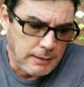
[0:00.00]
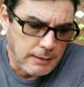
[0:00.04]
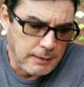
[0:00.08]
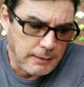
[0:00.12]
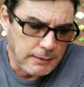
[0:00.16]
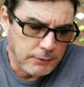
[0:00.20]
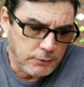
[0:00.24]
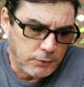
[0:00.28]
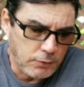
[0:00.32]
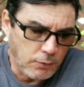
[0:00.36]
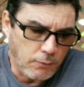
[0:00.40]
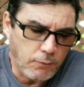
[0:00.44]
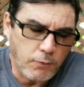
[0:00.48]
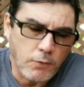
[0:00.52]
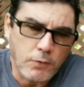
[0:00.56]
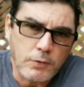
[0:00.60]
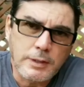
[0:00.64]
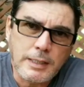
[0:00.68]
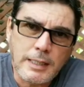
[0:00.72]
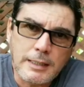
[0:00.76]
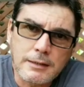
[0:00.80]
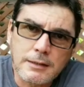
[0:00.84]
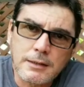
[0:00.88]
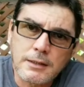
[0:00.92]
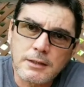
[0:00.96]
So for
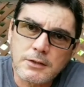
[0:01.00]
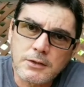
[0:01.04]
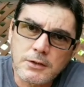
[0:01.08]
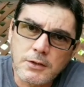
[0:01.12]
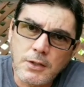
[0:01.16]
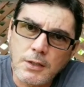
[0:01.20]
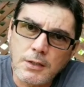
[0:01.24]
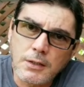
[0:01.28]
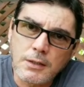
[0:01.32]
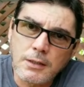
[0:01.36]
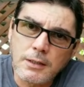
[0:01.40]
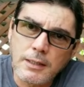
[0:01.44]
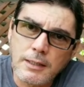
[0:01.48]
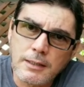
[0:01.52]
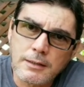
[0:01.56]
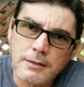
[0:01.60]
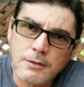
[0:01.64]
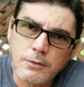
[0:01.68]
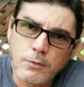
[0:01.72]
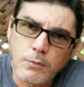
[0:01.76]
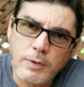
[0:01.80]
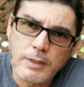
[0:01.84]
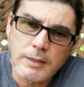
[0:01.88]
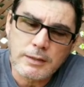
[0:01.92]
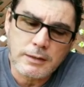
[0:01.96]
that, the sun and
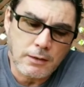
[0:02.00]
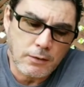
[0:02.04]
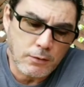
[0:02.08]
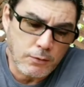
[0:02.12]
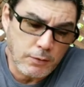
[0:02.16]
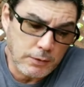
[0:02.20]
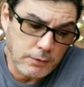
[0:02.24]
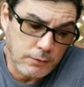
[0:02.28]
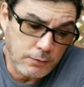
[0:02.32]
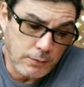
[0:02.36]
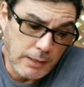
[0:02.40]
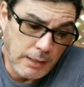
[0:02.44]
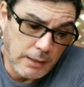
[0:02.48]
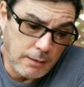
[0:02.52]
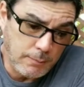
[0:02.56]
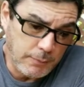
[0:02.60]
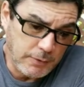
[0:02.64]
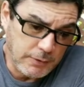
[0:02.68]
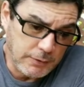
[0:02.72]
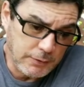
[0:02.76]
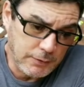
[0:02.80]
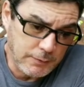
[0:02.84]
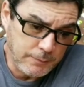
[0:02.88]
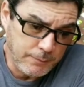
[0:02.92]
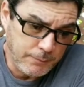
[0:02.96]
the wind are going to help
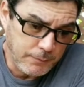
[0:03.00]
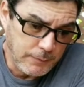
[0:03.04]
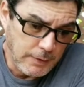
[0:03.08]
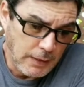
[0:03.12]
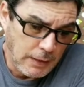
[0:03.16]
us.